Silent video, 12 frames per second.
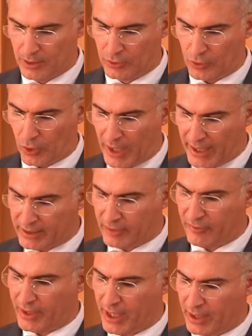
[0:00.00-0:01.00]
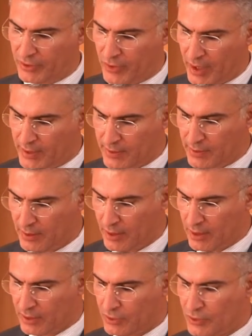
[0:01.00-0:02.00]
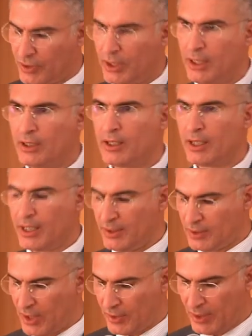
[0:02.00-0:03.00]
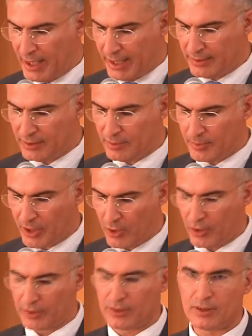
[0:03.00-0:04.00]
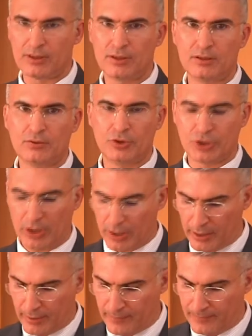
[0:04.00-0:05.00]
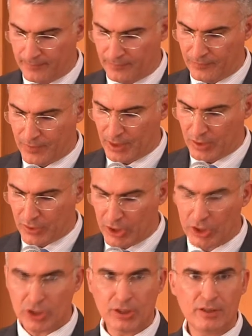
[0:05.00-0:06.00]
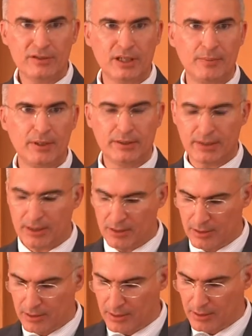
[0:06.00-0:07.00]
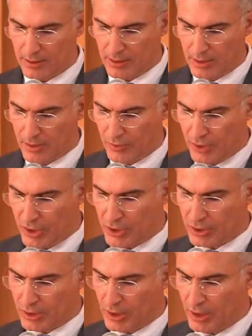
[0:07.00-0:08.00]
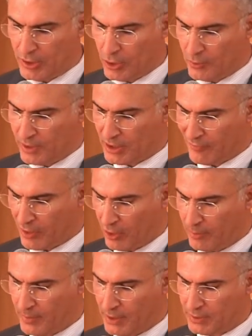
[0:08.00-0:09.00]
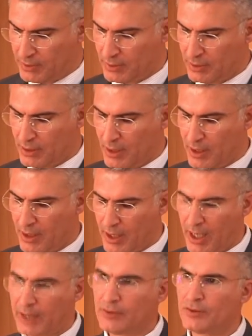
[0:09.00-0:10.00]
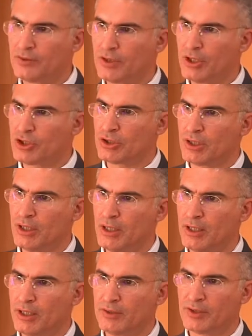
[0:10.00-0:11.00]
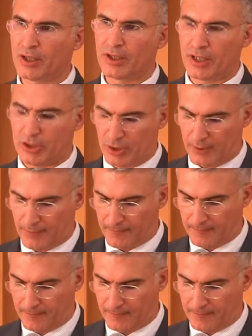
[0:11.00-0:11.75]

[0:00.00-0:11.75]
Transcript: to collectively address three interrelated priorities, which are regional stability, regional human development, and regional integration.